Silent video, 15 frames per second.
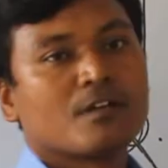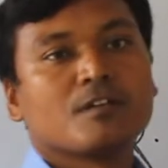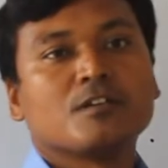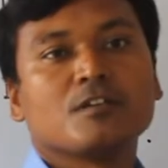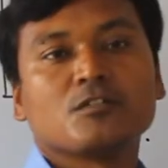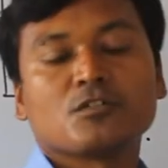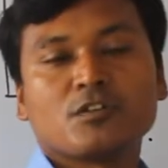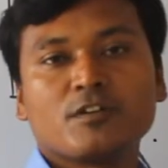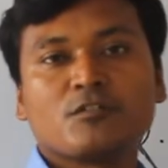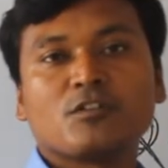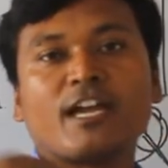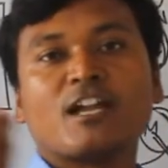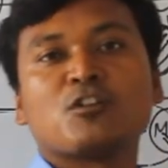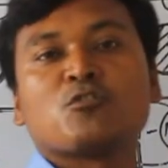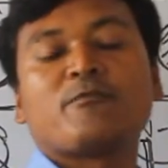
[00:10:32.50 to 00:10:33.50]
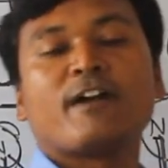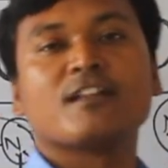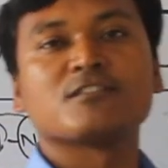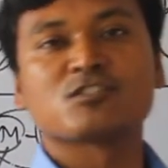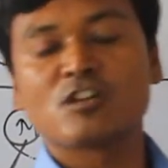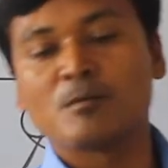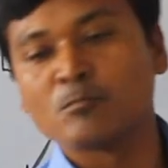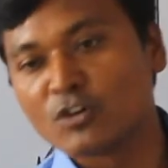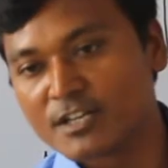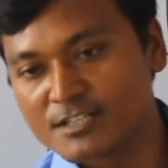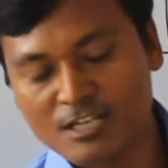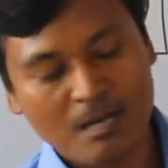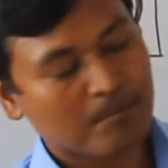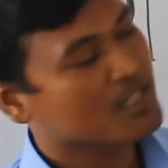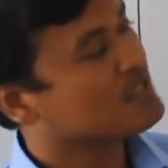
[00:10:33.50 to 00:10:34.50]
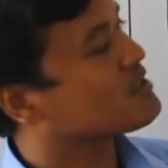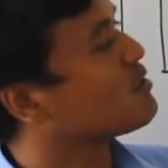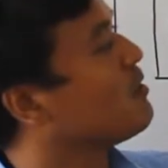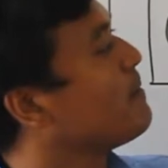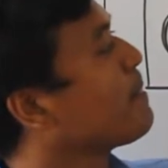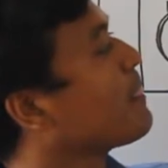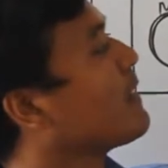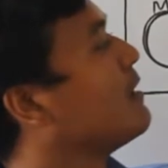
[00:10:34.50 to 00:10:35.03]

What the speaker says: you can do find some more examples. So